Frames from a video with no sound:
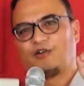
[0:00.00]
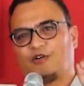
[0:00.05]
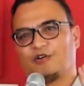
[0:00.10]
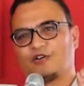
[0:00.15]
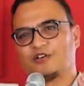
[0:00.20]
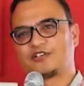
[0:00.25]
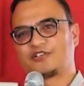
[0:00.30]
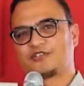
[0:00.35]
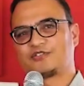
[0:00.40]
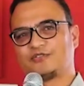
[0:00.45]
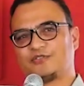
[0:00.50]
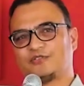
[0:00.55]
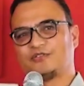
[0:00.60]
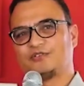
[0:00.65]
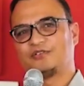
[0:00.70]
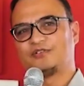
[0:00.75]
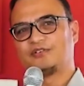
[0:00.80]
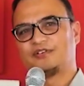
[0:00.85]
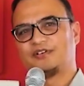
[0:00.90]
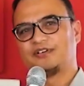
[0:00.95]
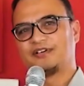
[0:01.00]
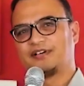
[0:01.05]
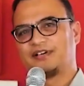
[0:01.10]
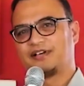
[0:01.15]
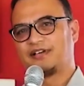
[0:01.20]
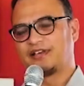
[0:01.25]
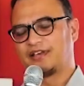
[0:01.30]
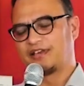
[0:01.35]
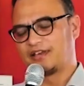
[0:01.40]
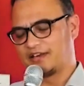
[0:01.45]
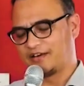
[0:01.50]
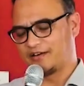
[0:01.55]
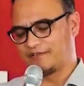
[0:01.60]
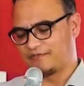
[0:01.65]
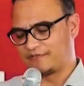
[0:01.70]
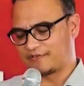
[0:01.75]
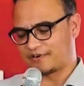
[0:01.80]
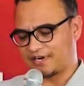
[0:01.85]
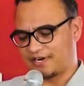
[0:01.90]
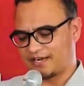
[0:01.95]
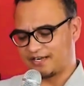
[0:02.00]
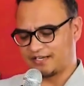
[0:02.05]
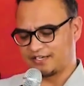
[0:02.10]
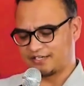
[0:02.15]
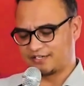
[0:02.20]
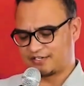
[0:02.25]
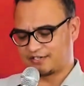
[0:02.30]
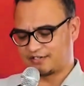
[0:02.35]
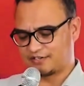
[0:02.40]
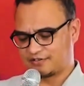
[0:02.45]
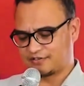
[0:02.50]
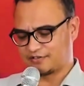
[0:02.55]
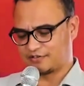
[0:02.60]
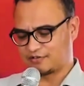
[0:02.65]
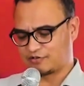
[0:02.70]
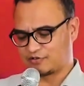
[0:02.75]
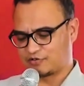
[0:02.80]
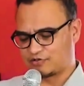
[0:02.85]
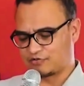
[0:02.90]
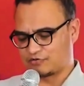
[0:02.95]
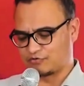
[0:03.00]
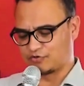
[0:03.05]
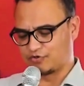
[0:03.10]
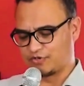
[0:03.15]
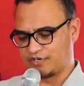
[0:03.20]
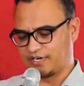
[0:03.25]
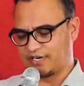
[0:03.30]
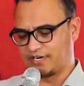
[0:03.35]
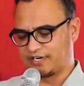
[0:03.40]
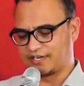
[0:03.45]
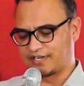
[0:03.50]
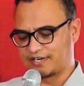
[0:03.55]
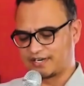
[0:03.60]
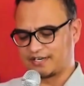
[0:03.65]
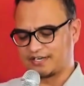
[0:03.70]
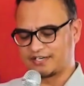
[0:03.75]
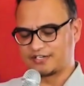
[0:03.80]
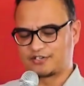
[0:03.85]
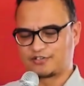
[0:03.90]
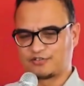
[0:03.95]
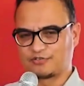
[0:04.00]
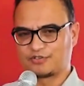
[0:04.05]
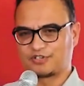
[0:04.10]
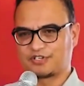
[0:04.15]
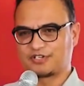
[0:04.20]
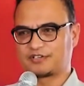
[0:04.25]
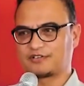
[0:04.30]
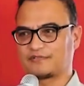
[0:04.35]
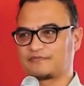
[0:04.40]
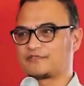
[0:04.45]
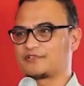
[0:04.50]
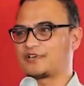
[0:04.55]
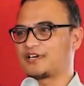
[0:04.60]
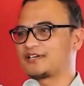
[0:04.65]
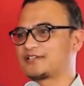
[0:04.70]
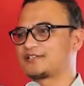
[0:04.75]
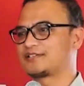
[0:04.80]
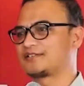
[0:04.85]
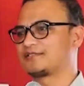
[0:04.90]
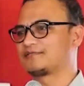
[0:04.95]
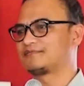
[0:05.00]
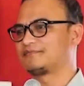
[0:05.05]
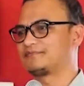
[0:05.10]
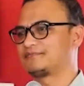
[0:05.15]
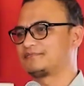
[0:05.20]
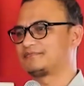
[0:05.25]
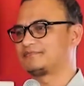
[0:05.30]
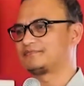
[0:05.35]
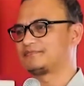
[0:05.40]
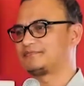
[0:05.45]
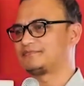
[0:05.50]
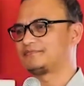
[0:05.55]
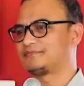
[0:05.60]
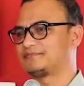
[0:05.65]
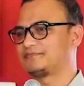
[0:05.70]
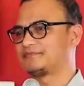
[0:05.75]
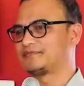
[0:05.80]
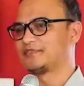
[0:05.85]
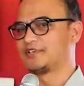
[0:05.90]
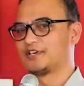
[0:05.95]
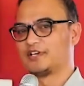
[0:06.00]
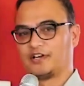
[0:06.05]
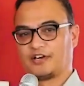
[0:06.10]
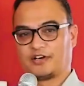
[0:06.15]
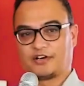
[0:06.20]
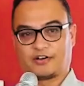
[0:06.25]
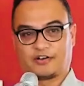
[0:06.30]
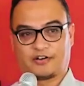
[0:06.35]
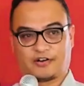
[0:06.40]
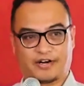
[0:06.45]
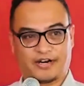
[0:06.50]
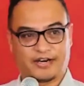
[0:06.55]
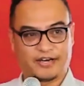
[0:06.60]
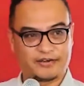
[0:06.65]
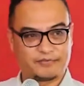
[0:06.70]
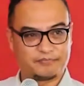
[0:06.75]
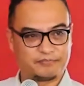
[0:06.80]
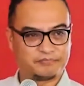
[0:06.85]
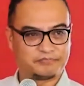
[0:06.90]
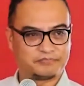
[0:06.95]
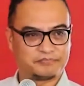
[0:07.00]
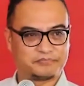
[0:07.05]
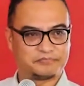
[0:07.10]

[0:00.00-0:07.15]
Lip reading: also gave rise to increased usage of drugs, crime.